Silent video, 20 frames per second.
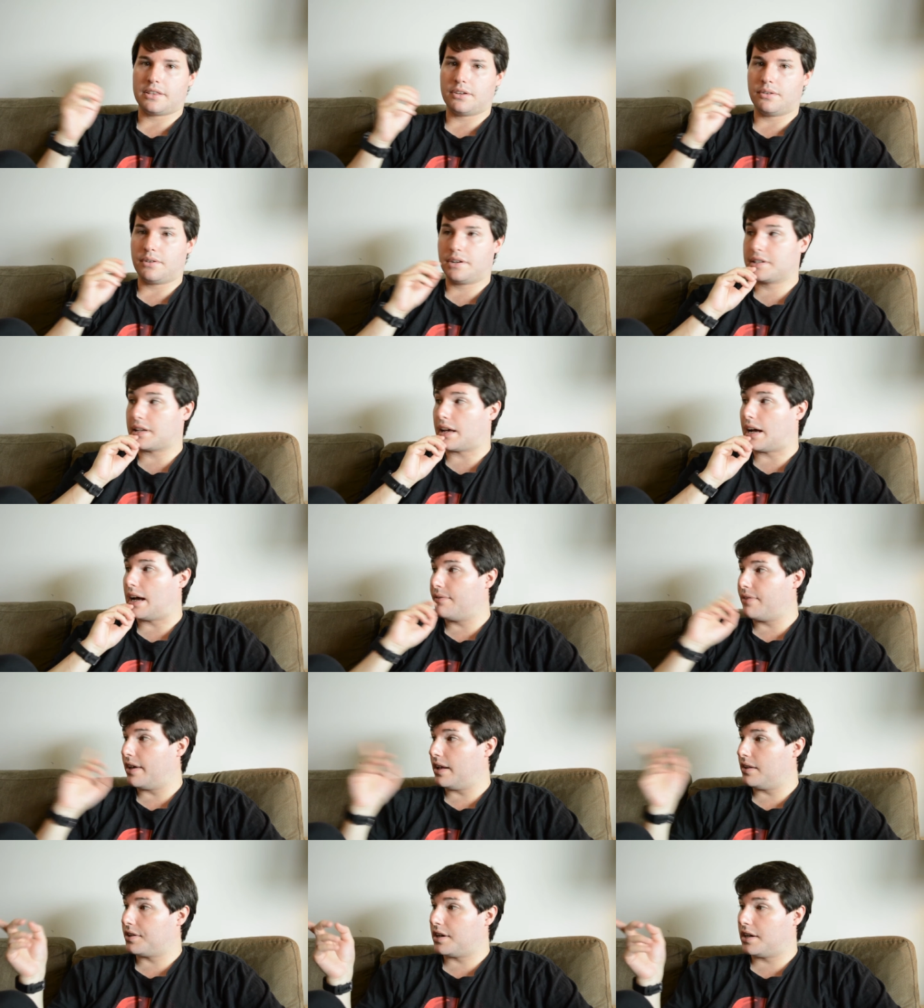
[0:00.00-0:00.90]
though, because I've
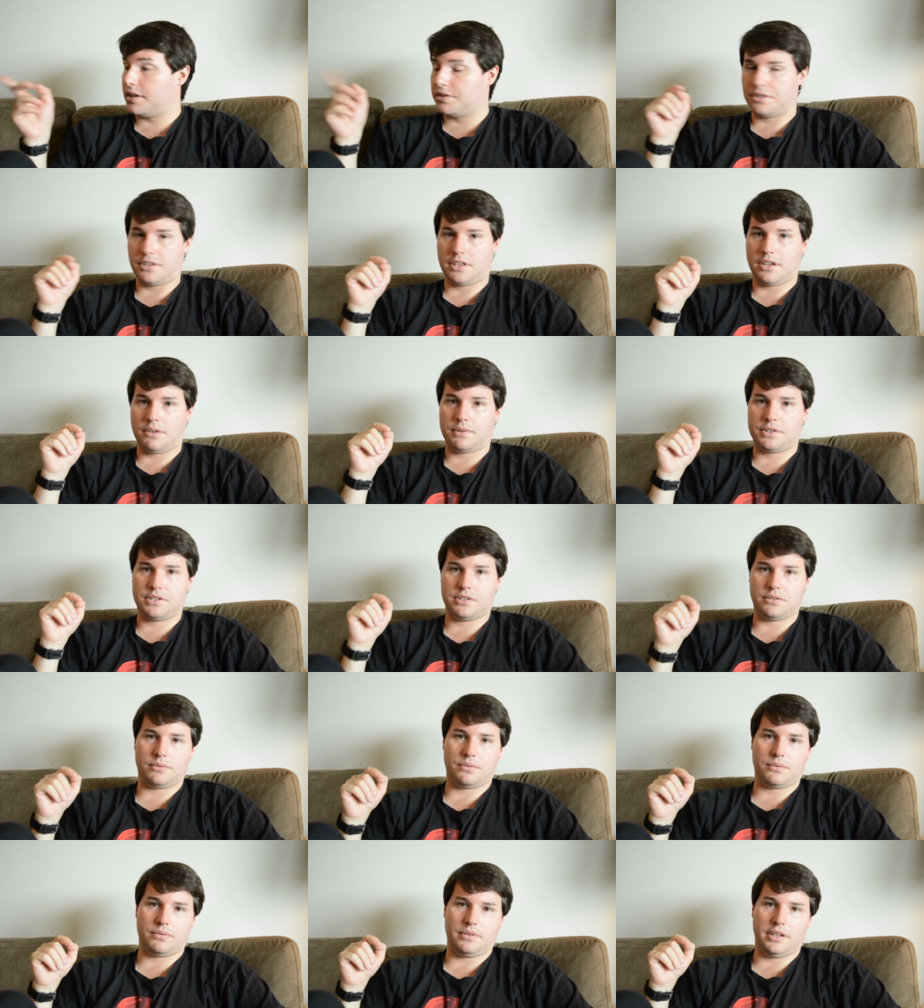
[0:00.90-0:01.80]
held on to the
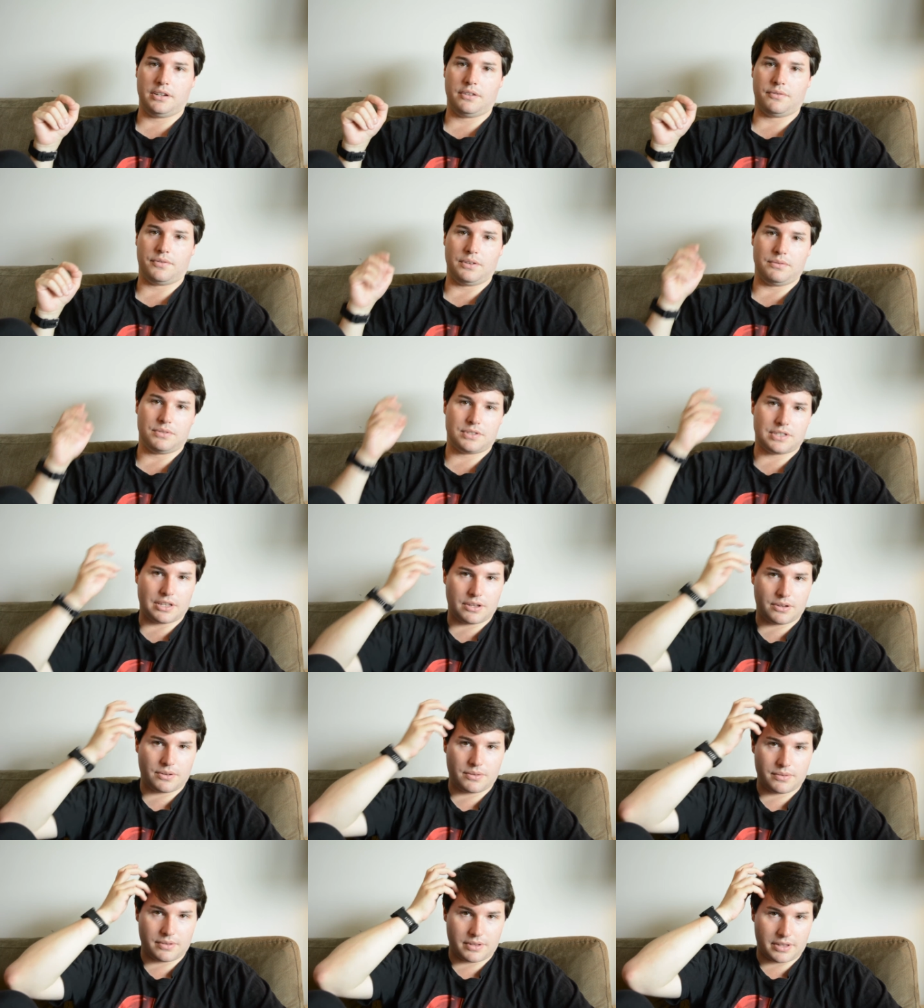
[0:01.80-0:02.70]
original interviews, though.